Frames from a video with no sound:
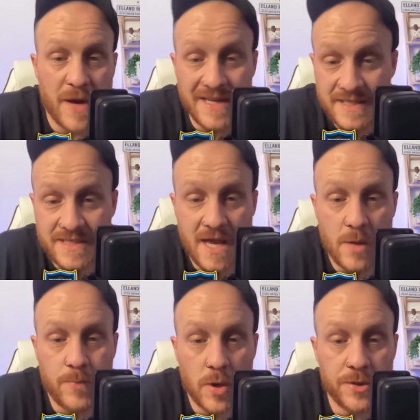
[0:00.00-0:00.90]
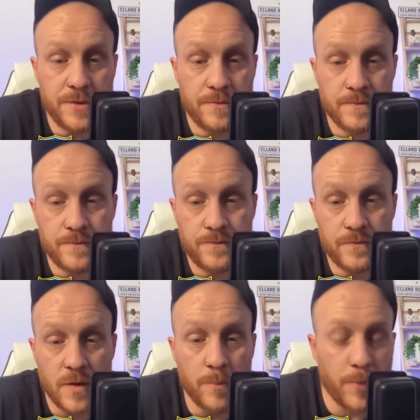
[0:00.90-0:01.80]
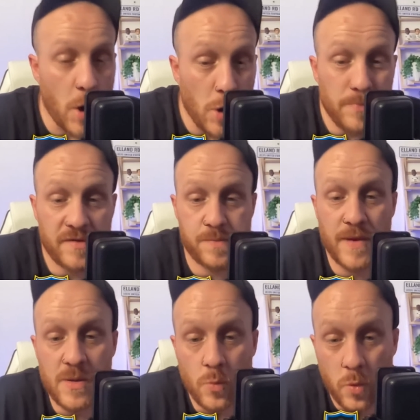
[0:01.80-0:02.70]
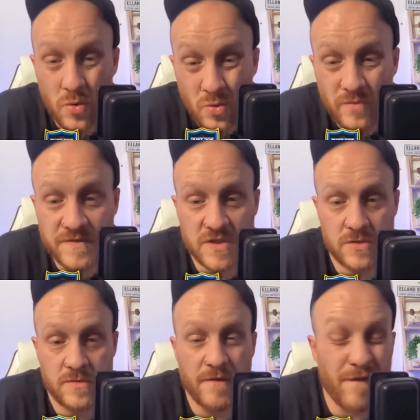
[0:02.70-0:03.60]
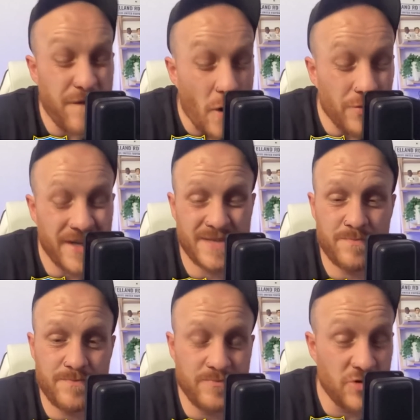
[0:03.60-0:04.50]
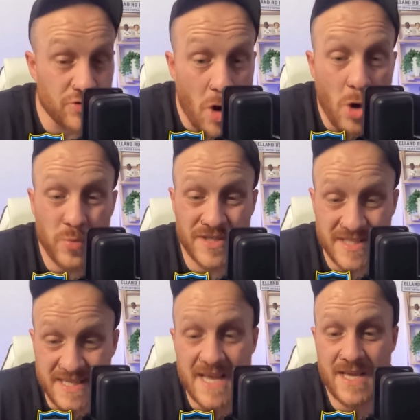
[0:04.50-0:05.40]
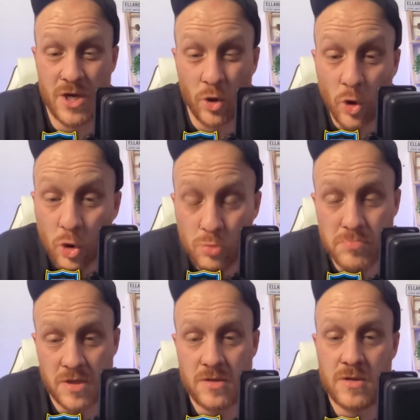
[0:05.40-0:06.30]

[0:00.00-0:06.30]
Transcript: Palace get a point. Bournemouth beat Wolves. Forest draw with City at home.